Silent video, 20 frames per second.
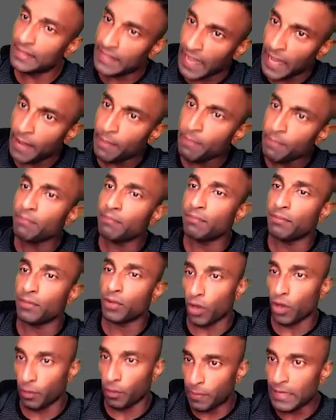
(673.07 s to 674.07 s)
Same
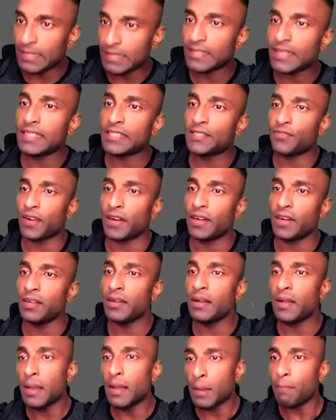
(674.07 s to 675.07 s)
corporates raise
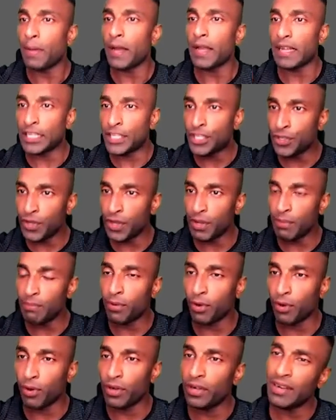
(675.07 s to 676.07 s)
fund by issuing
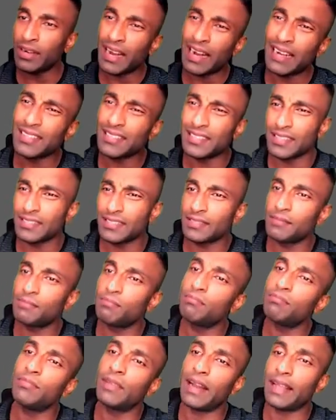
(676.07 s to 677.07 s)
bond, and this is
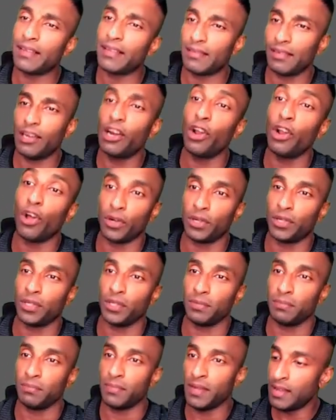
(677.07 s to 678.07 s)
like long
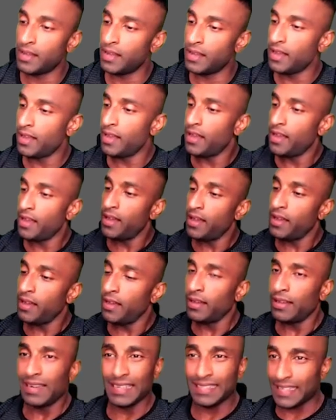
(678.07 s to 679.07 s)
term
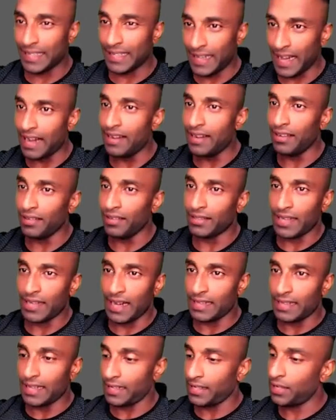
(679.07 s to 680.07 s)
let's say 10 years
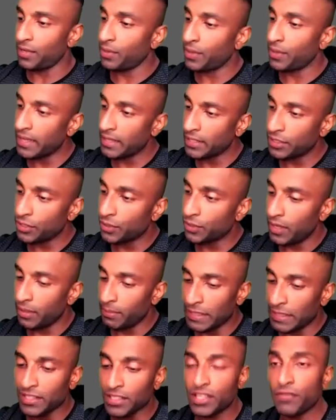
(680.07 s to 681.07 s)
like that okay so
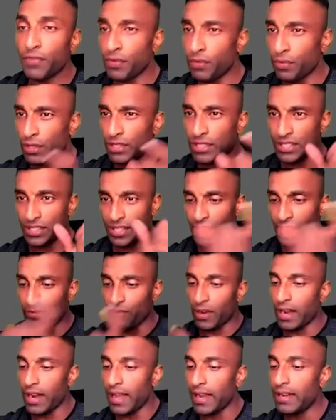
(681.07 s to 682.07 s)
debentures if you want just write
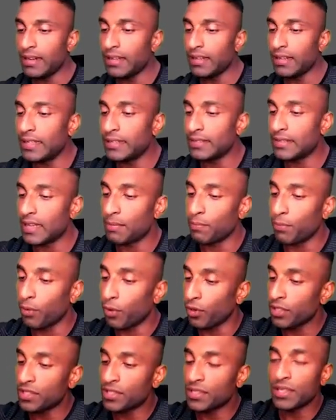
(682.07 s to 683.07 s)
one line these are
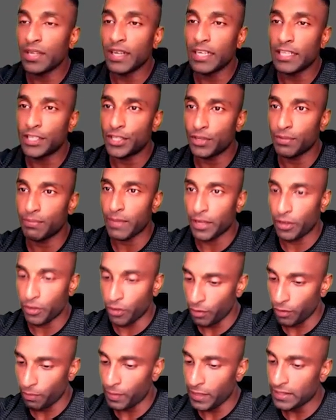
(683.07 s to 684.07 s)
bonds issued by
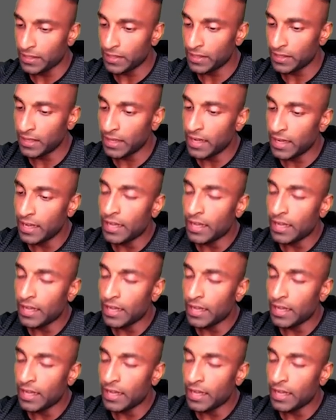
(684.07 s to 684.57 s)
corporates